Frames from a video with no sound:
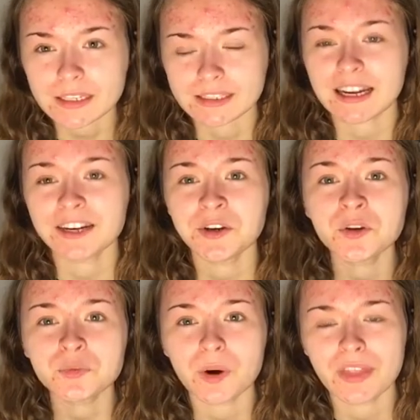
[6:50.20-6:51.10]

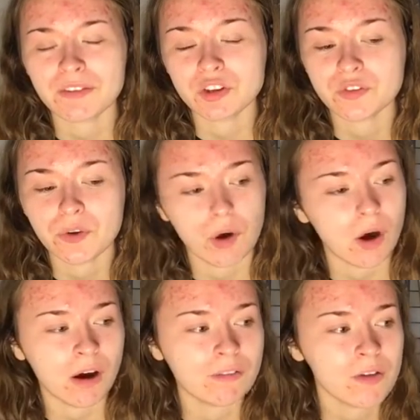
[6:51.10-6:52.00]
another one that I've just
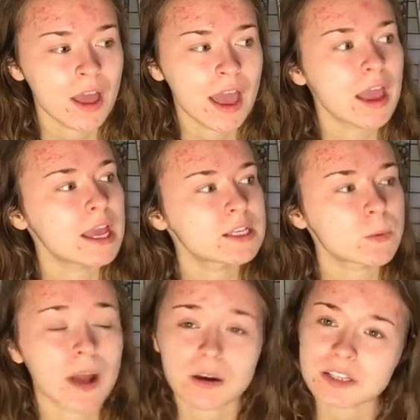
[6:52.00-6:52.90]
thought of is
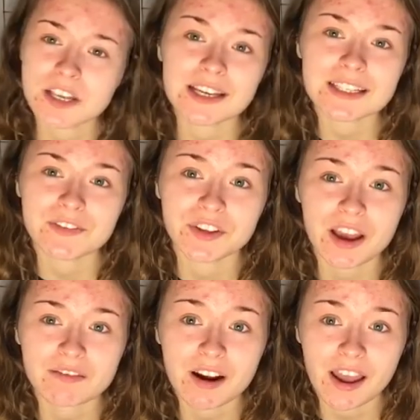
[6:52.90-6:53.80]
when I was in year 7 and
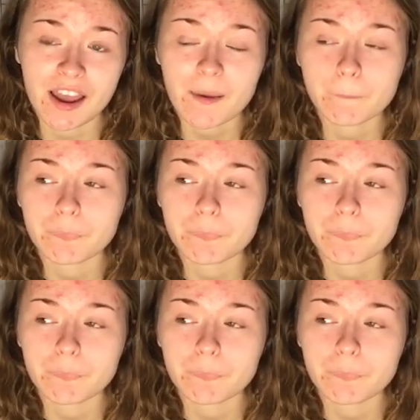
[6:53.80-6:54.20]
year 8.